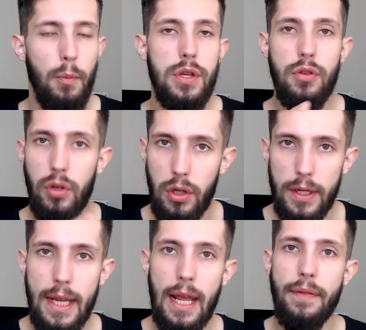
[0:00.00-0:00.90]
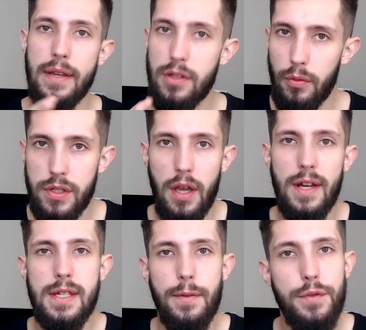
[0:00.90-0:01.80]
When you're looking at these
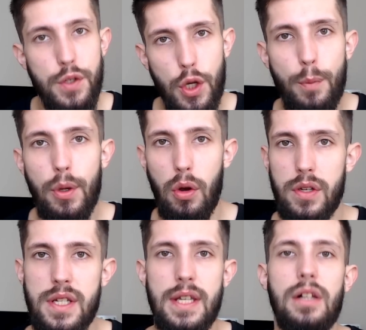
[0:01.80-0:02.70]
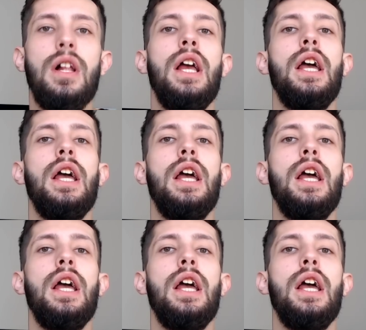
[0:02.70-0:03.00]
alternatives to minoxidil,